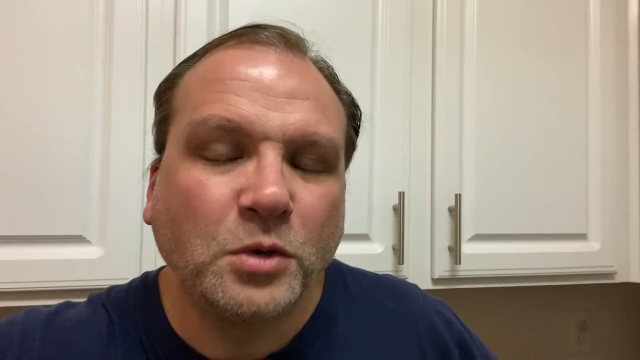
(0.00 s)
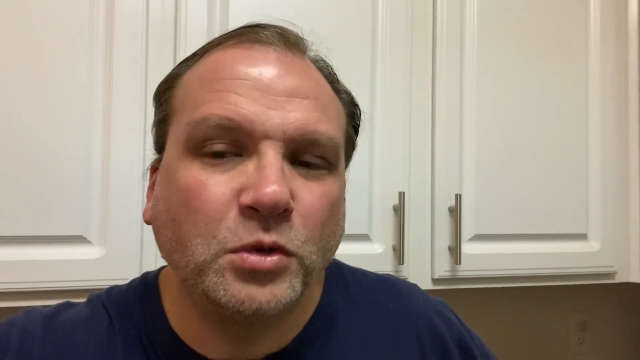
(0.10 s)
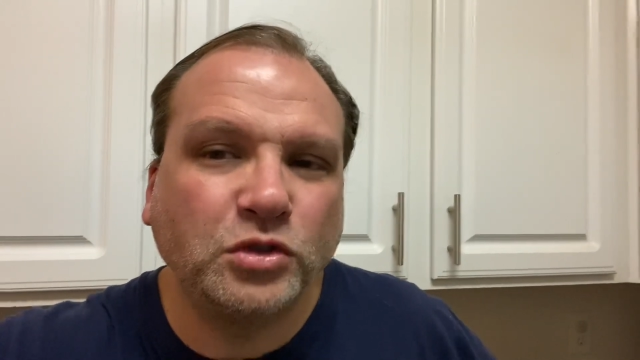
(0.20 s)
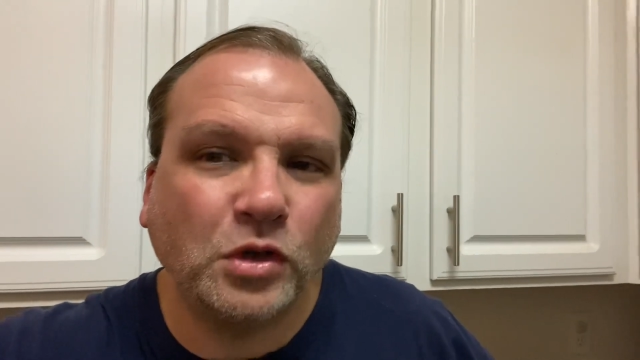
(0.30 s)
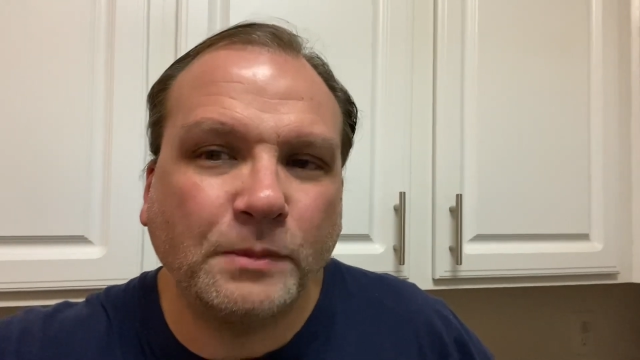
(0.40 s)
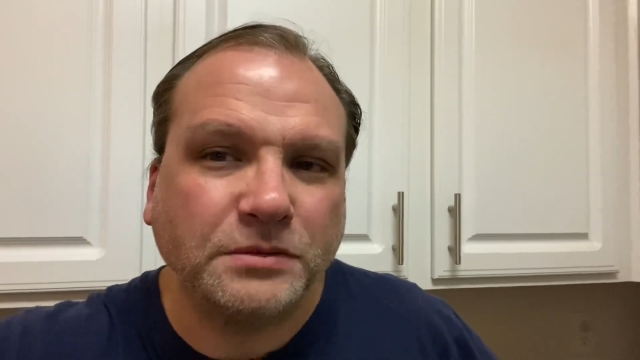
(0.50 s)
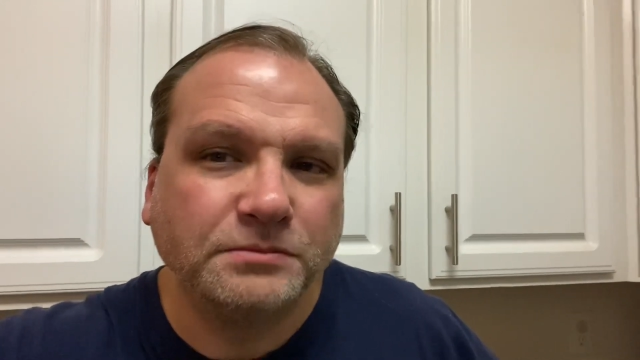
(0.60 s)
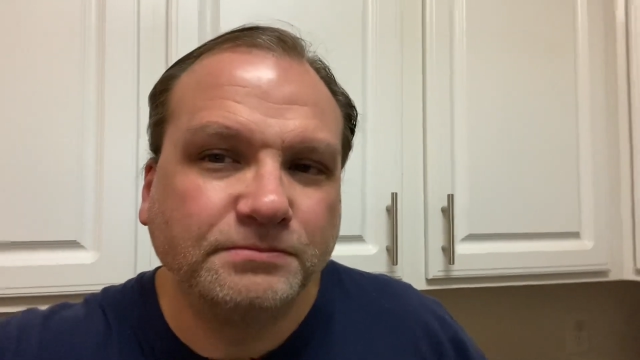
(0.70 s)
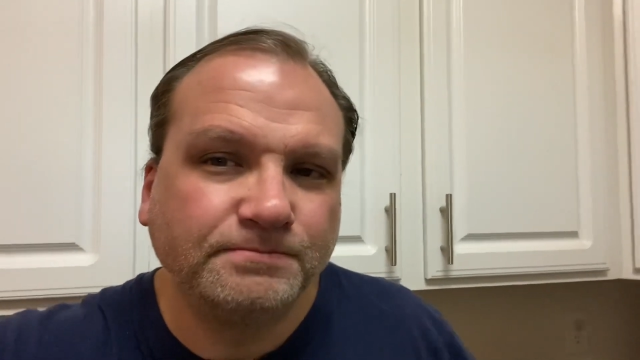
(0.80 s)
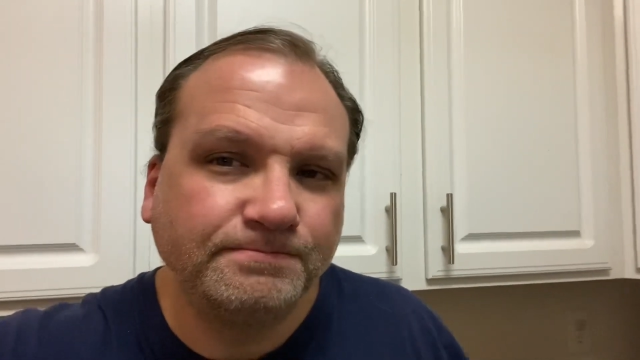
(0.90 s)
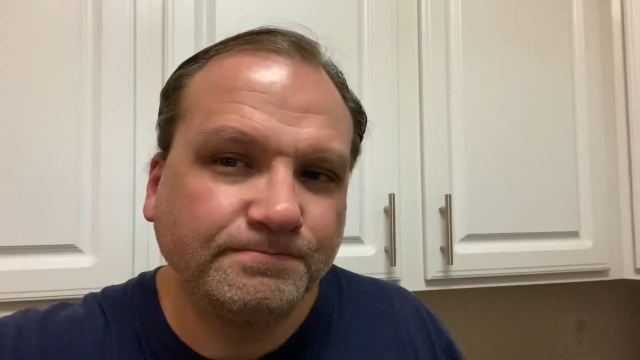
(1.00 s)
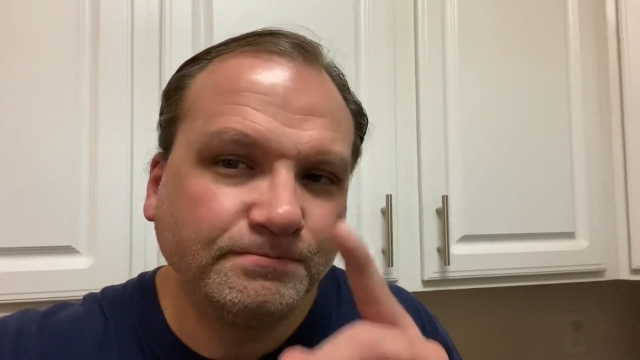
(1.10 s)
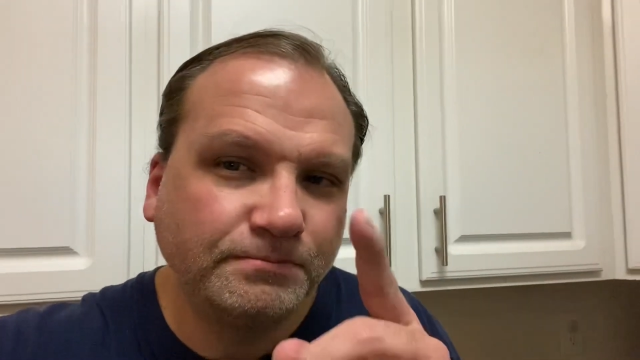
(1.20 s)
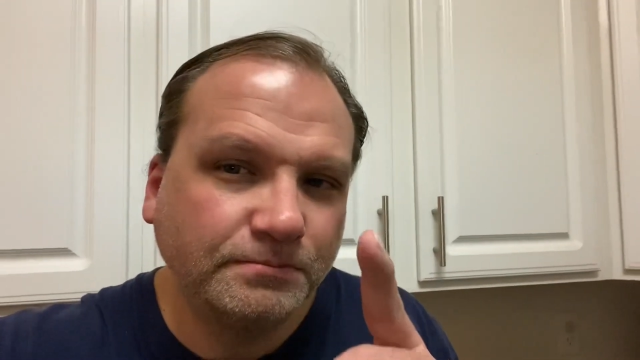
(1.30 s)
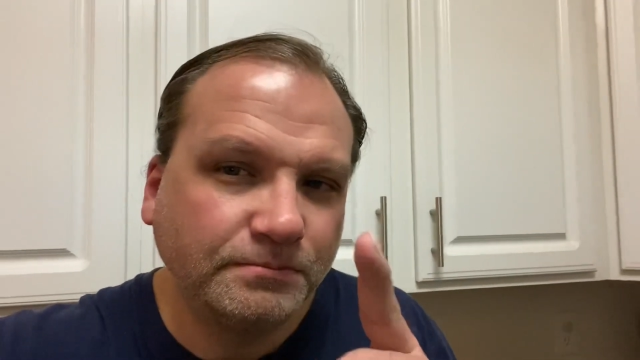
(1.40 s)
We'll talk about.
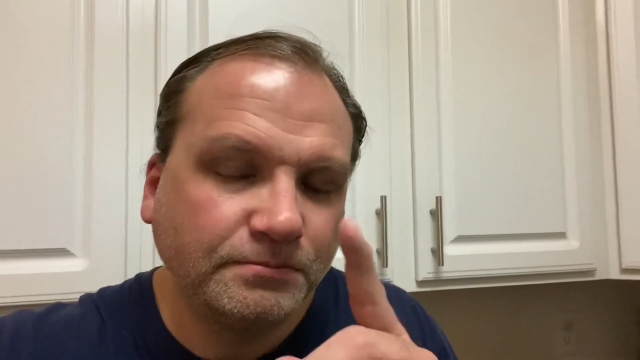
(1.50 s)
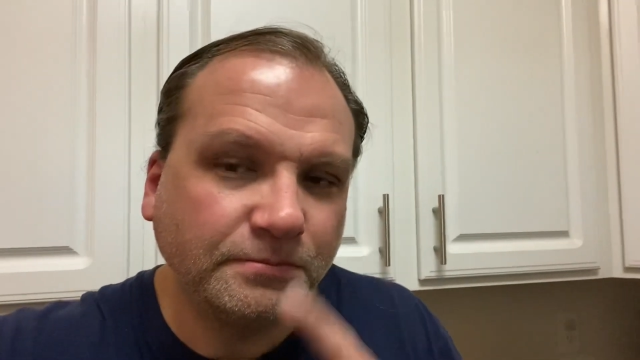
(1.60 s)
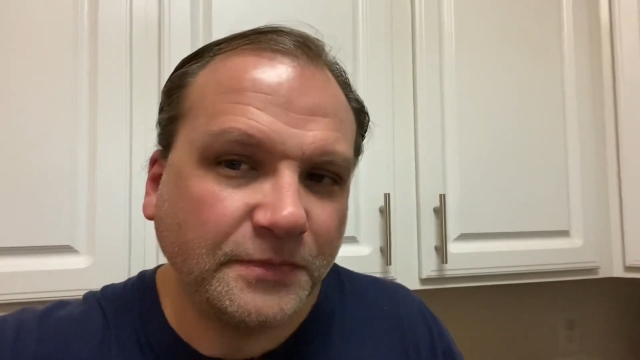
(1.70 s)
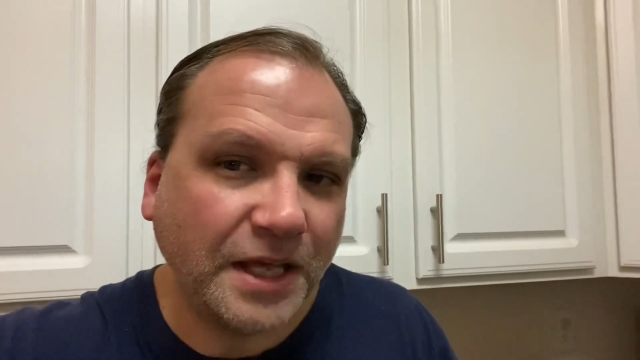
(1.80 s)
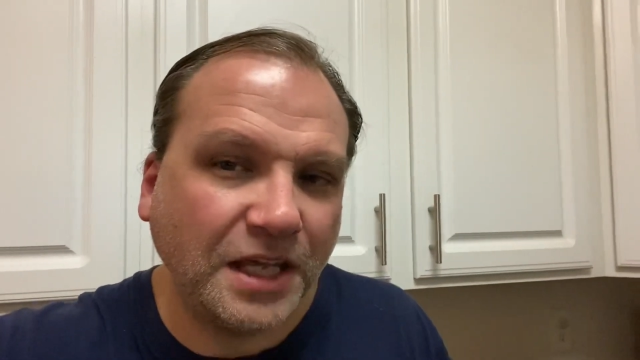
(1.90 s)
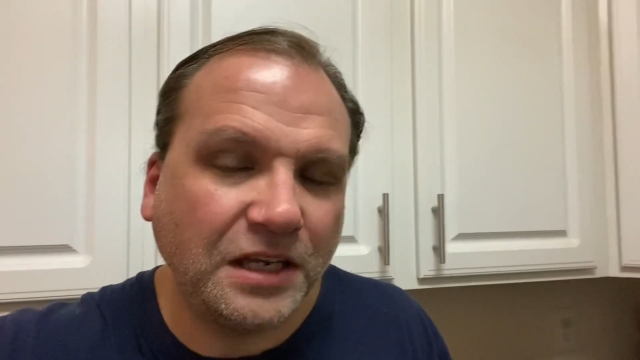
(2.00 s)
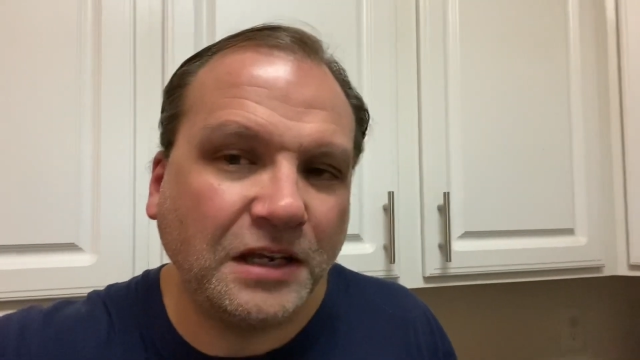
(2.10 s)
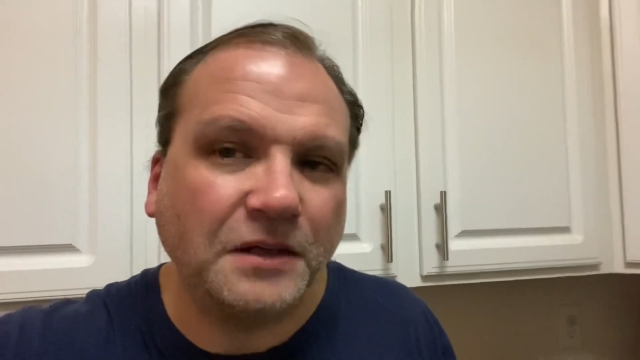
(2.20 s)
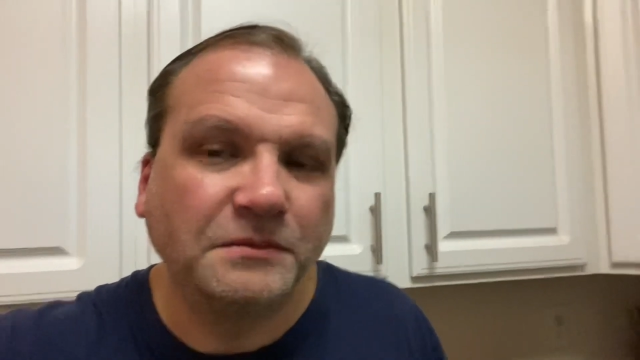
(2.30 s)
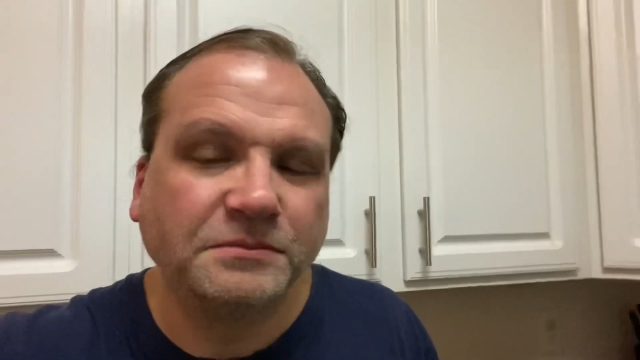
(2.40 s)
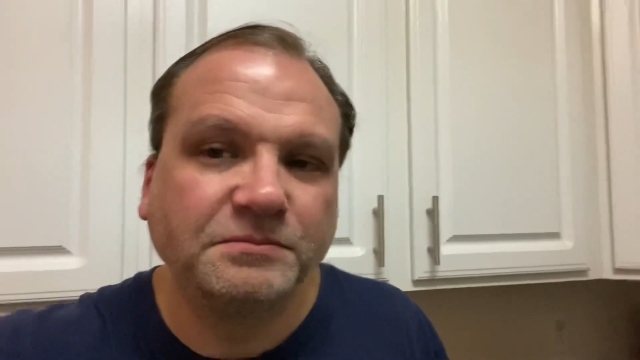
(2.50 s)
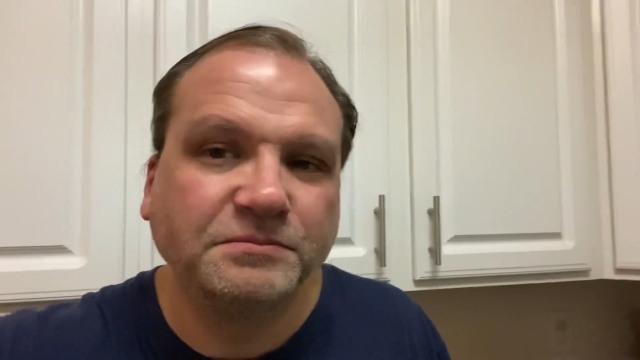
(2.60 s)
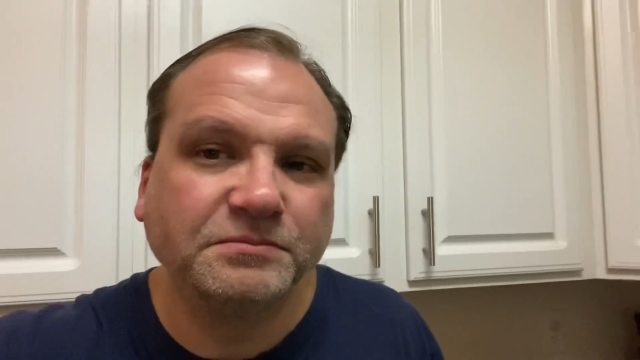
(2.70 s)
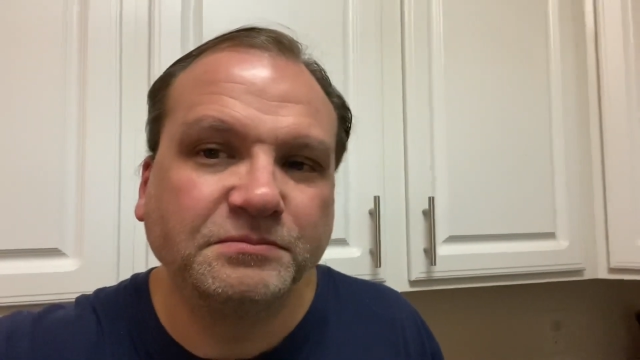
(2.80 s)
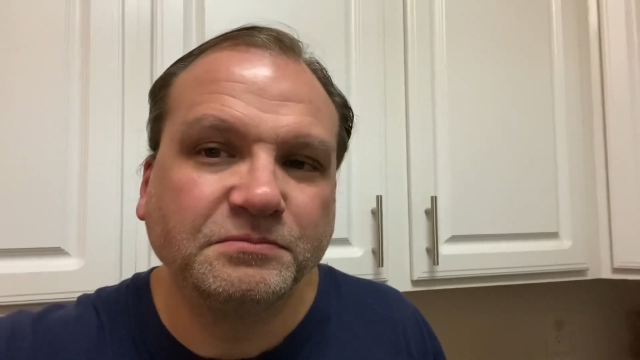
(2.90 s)
Hang in there.
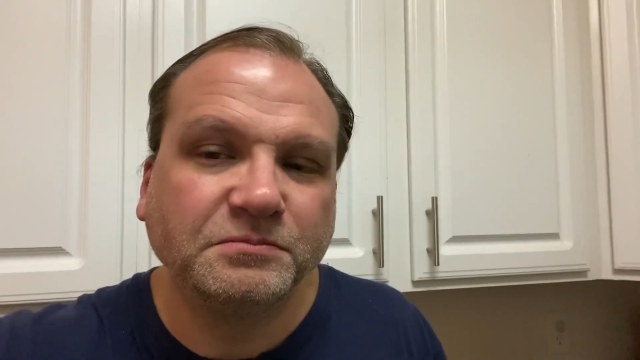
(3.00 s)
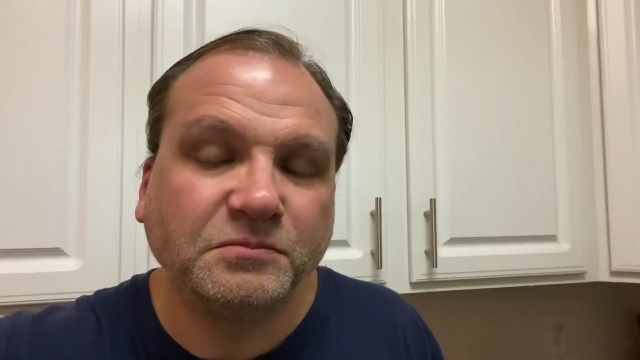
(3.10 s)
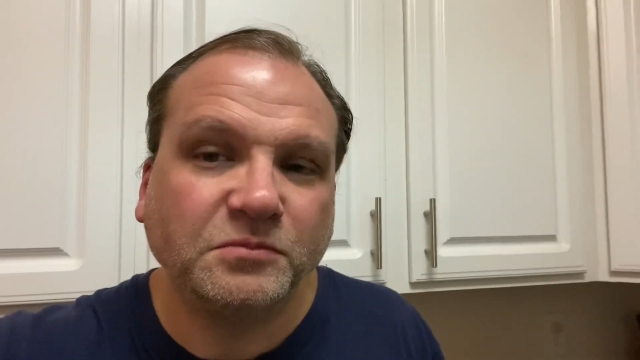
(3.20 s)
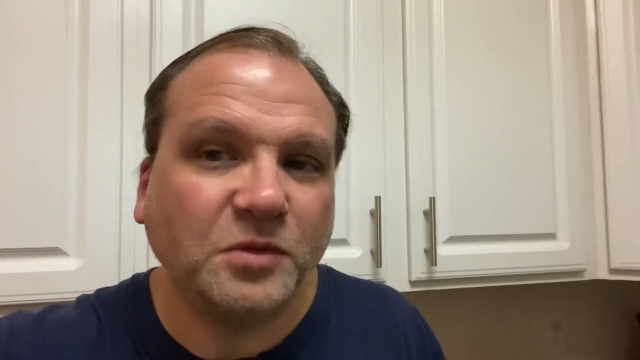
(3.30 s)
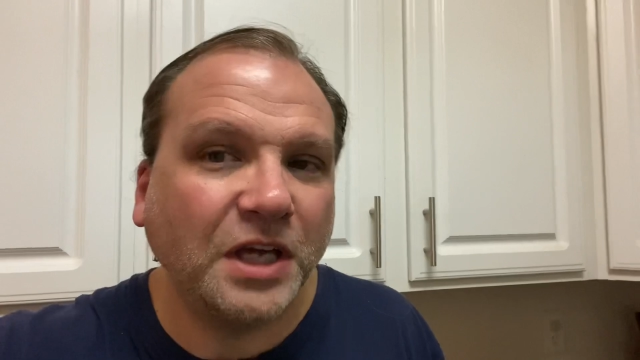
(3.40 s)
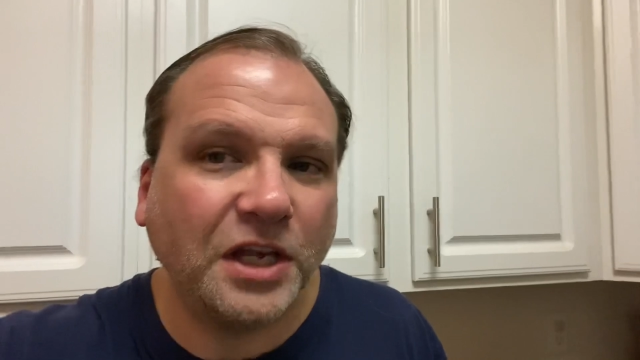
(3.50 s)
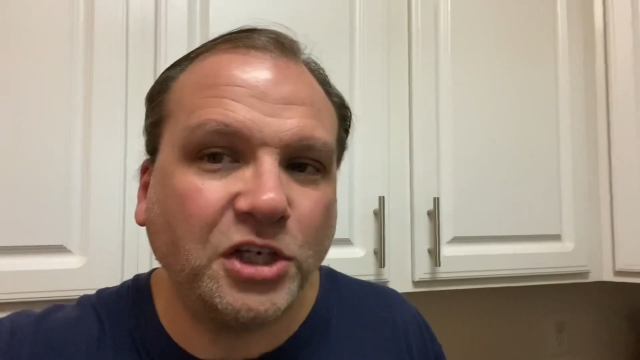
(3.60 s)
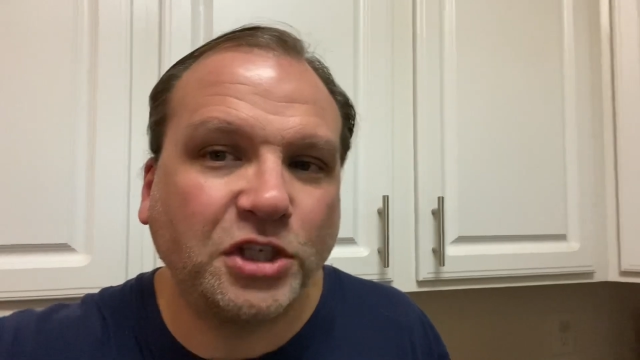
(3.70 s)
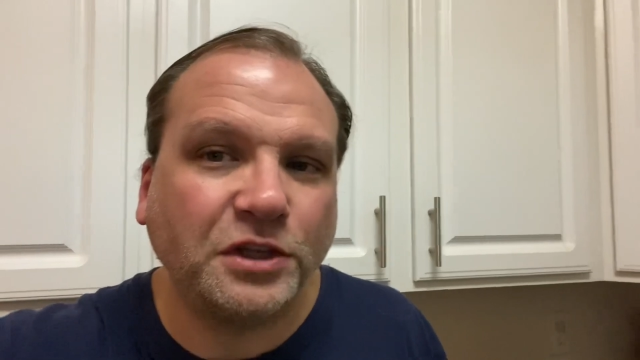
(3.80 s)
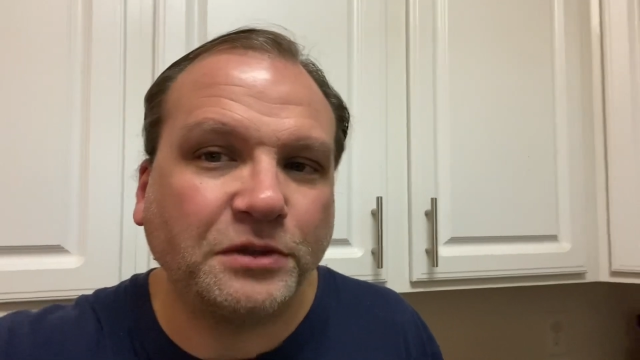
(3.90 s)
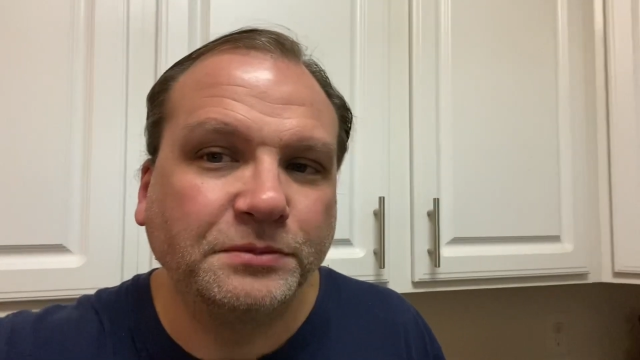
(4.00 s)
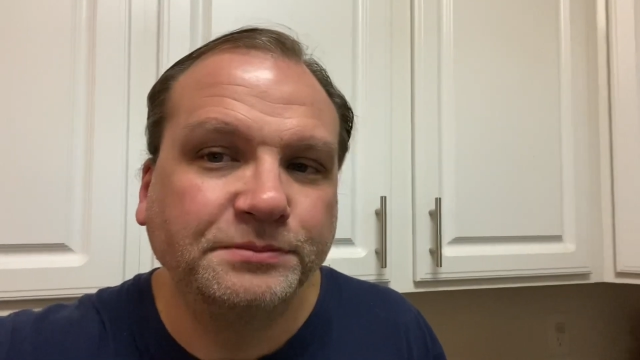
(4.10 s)
We got each other.